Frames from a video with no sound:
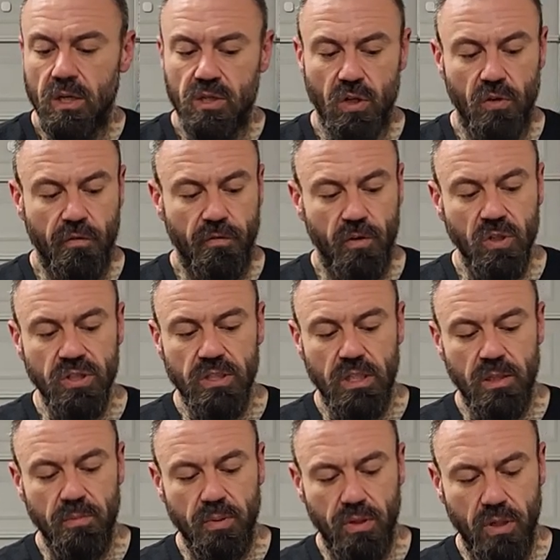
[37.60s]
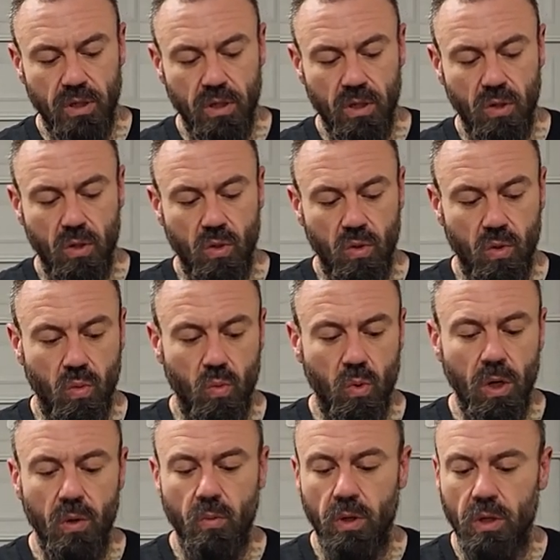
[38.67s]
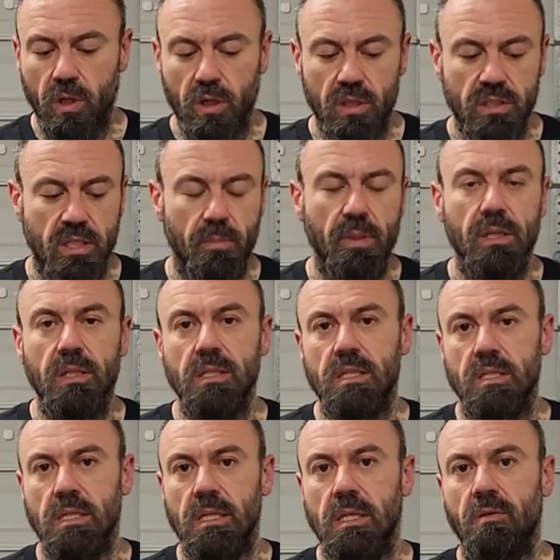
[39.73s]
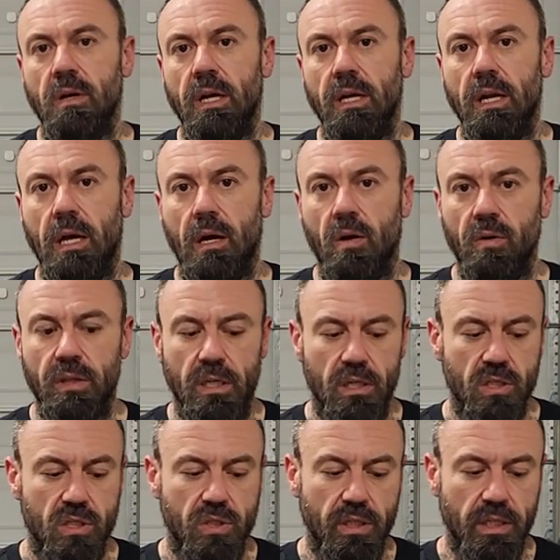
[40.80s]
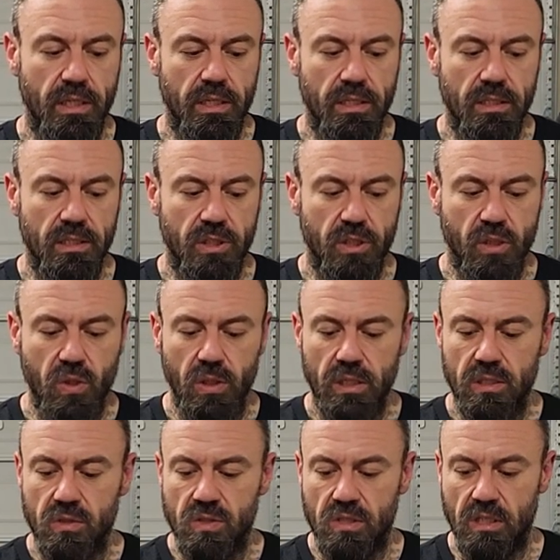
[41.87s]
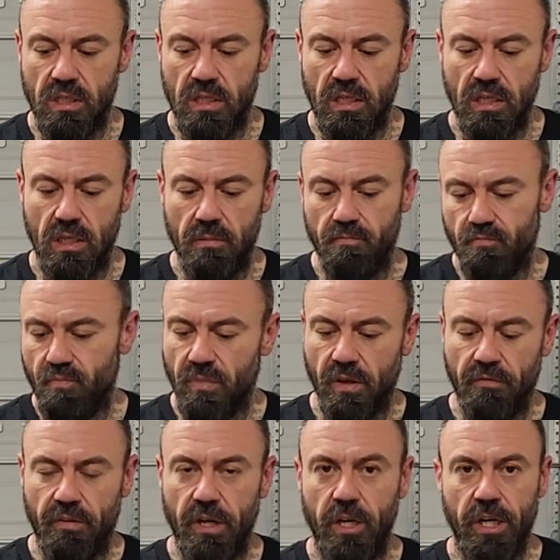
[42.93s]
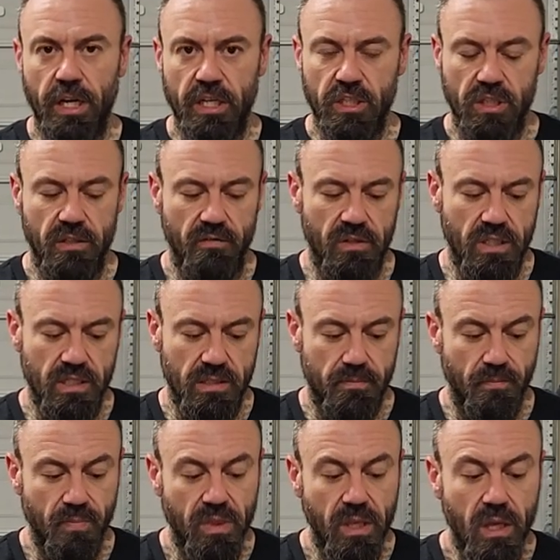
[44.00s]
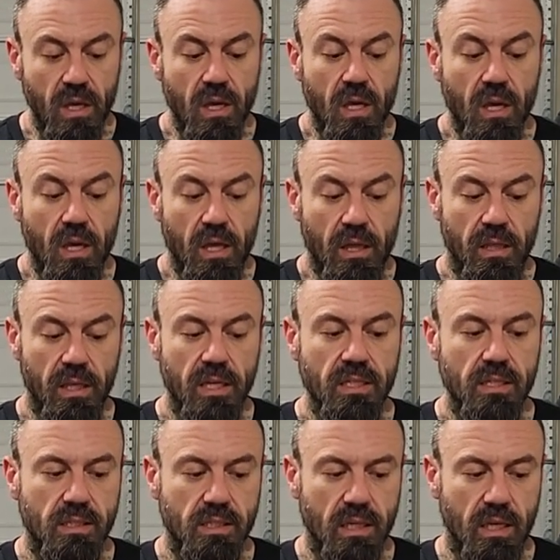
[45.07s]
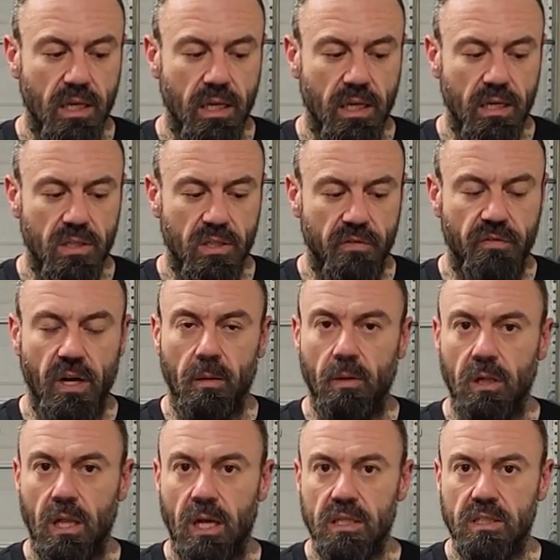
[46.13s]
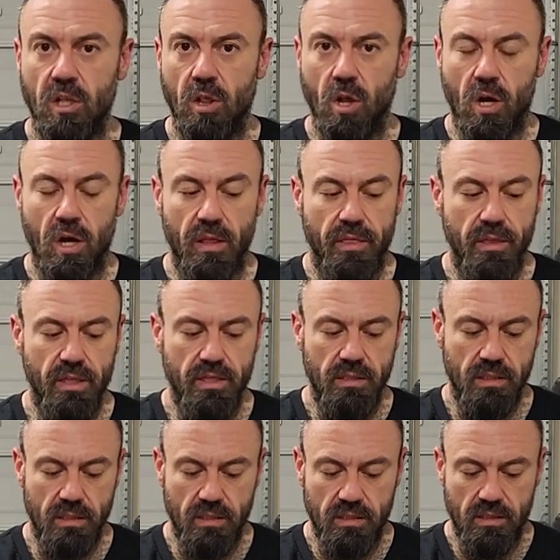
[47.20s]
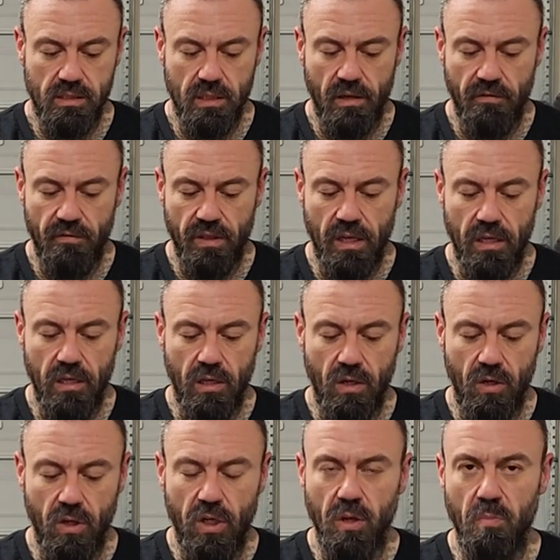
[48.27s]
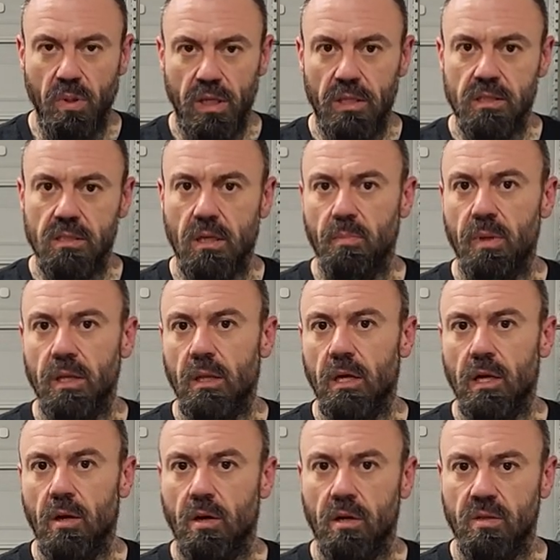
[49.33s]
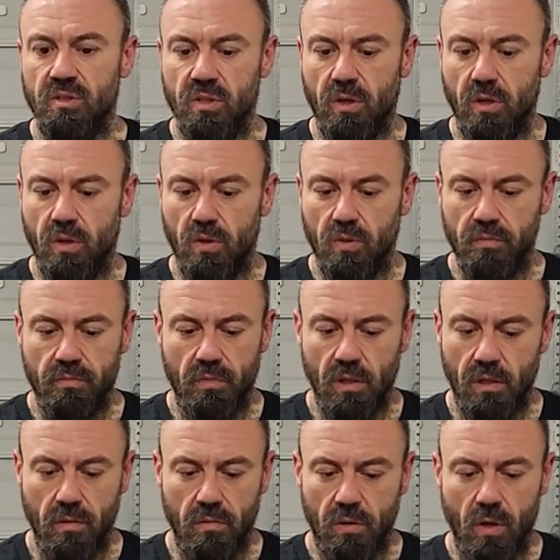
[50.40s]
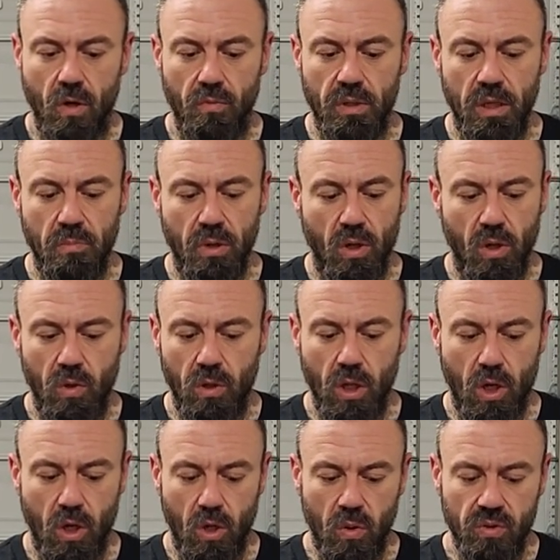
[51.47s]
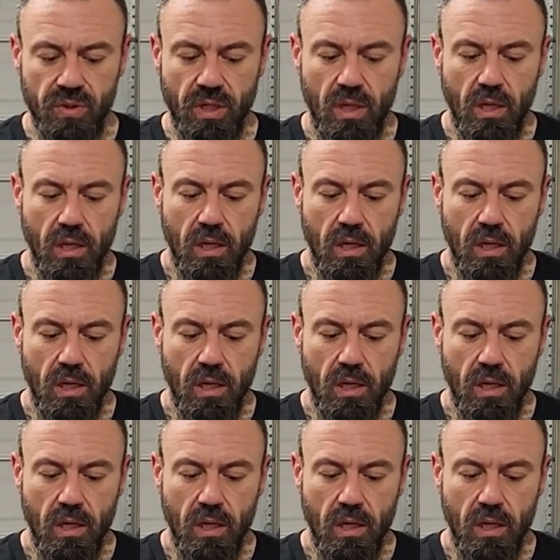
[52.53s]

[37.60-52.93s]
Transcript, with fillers: So first up, what we're going to typically see right now in the industry is you're going to see a variation of this. This is your fiberglass cloth. This is stuff that, you know, you can pick this up at like AutoZone, you know, Home Depot, Lowe's.